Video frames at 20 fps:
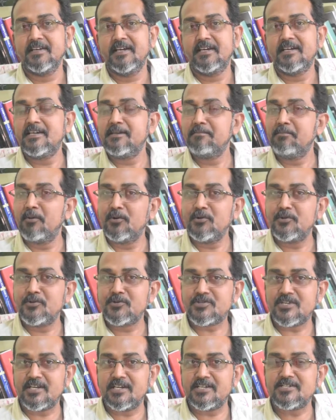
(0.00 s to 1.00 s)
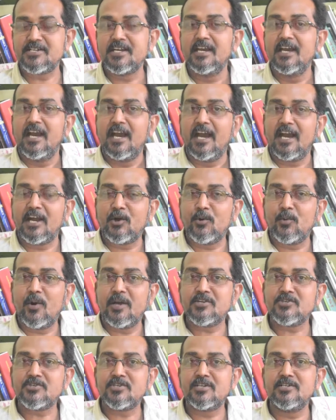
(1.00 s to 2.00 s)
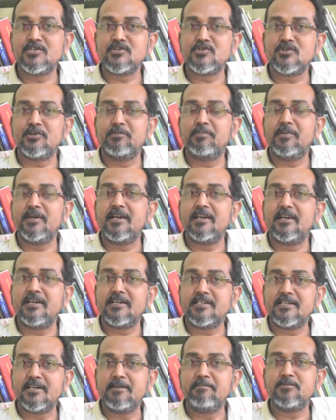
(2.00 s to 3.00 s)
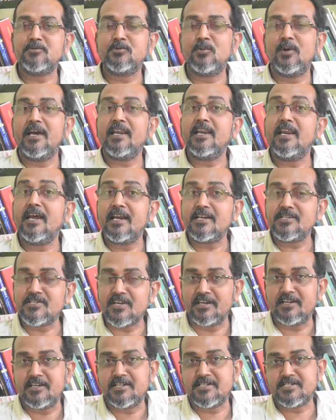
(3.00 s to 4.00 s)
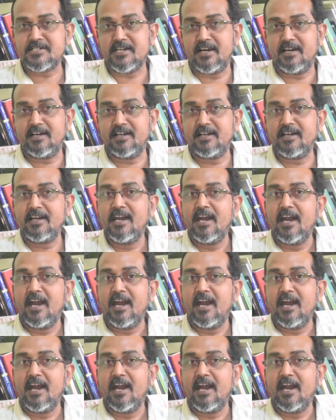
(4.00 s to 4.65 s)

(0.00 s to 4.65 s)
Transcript: De Bono says, a question should be an attempt to enhance understanding